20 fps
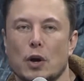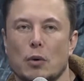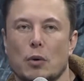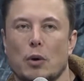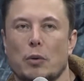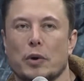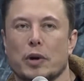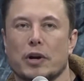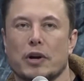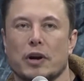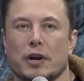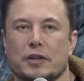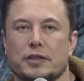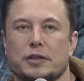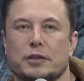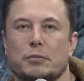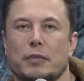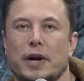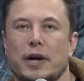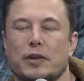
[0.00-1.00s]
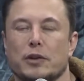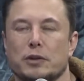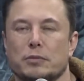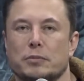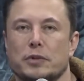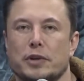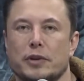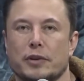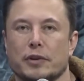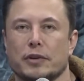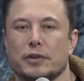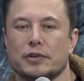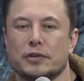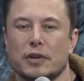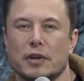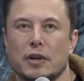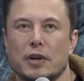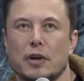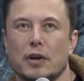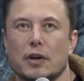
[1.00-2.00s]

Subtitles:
what would it cost to buy those materials,